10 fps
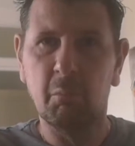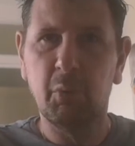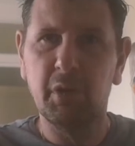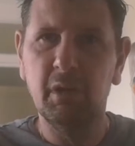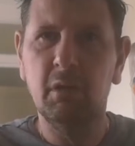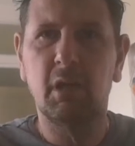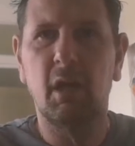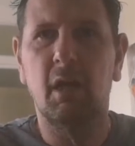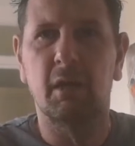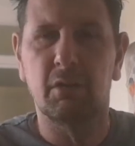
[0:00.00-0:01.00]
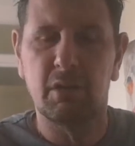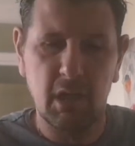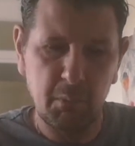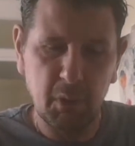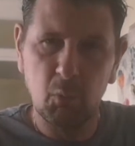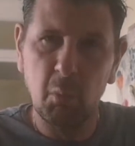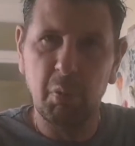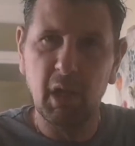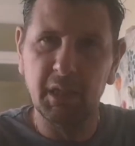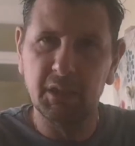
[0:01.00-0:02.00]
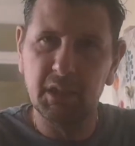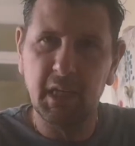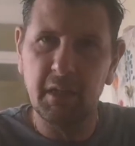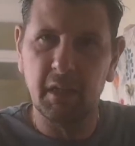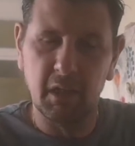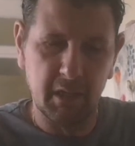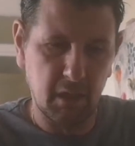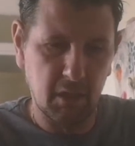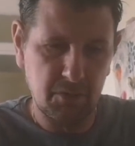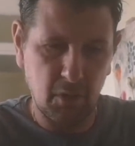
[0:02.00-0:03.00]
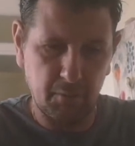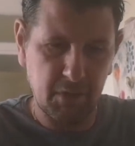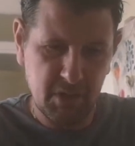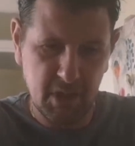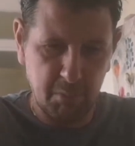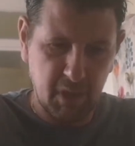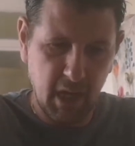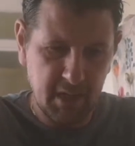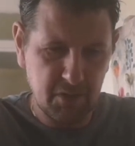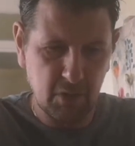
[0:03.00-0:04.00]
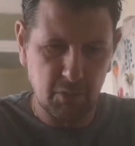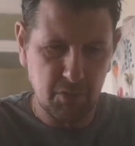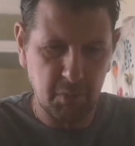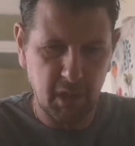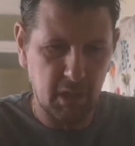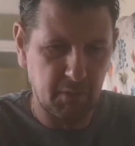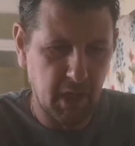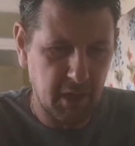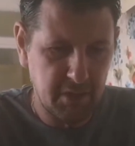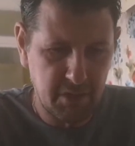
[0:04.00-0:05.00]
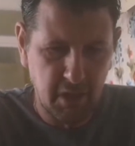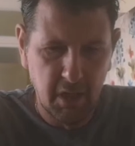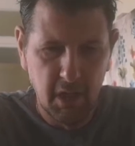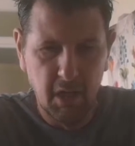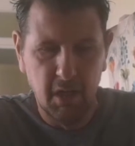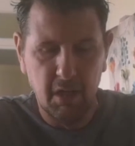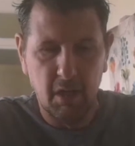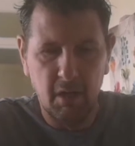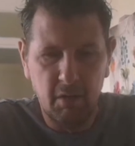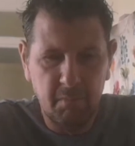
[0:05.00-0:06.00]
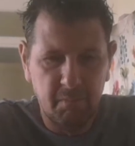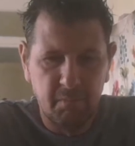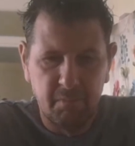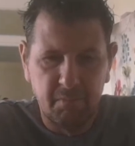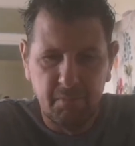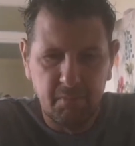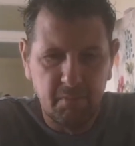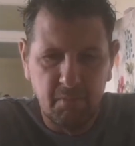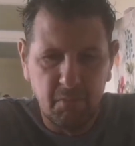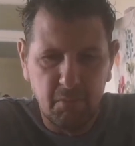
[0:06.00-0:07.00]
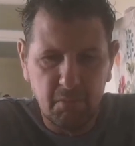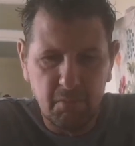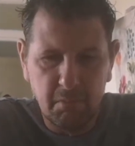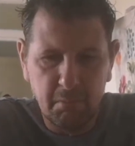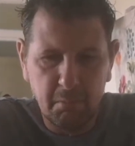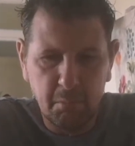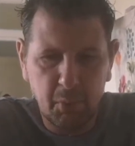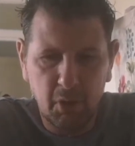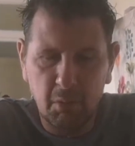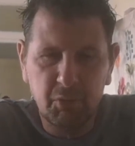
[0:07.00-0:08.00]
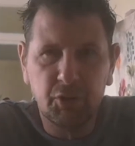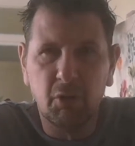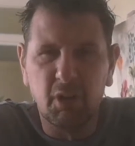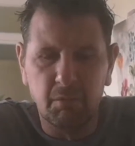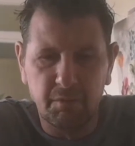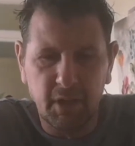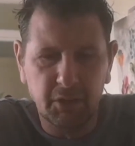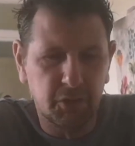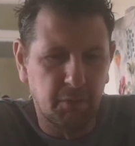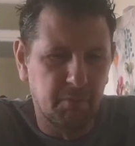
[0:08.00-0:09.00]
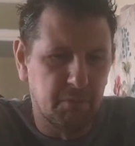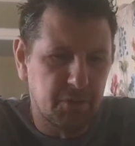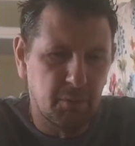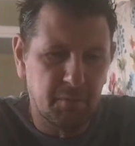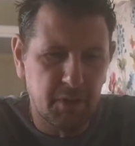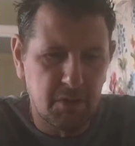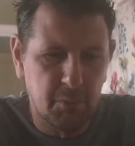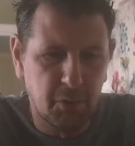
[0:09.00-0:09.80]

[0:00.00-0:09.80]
put it in your car, keep it in one place together in like a sort of a zip case or some kind of case. But I'm sure I can find something